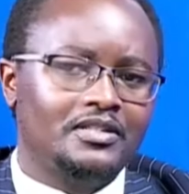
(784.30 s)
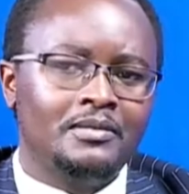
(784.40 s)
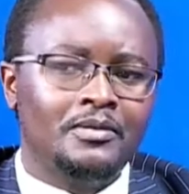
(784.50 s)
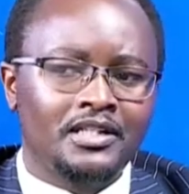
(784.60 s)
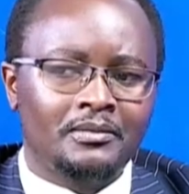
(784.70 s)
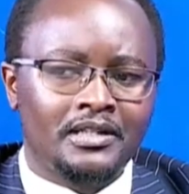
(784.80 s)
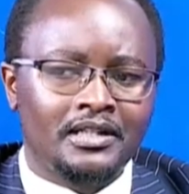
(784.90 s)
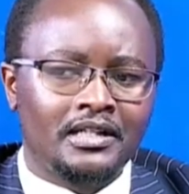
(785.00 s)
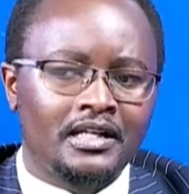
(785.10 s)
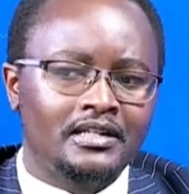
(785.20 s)
For example, in
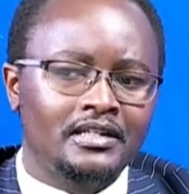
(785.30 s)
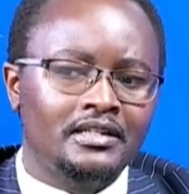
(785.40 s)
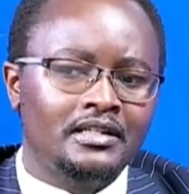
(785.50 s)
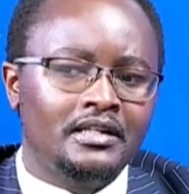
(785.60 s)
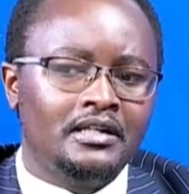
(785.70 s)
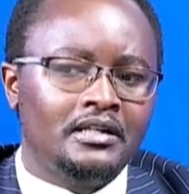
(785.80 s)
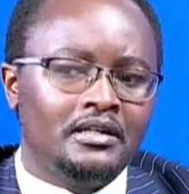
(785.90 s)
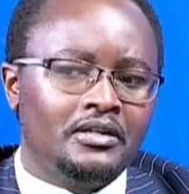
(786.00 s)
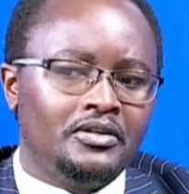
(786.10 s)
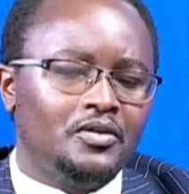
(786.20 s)
America, I think
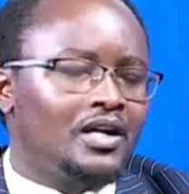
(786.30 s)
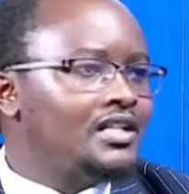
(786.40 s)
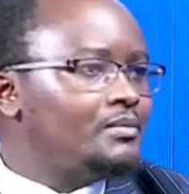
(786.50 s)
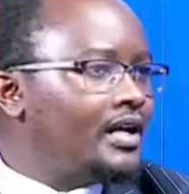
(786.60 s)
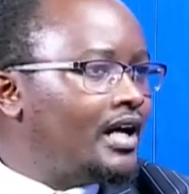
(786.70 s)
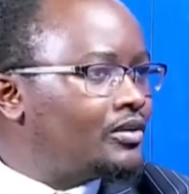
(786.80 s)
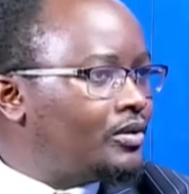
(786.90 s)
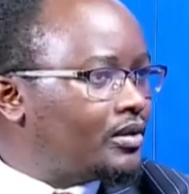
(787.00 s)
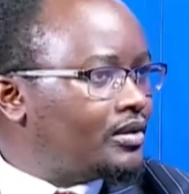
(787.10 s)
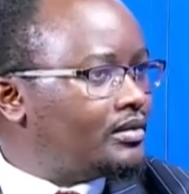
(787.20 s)
you can't buy
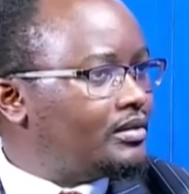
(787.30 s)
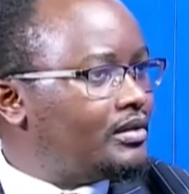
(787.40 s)
alcohol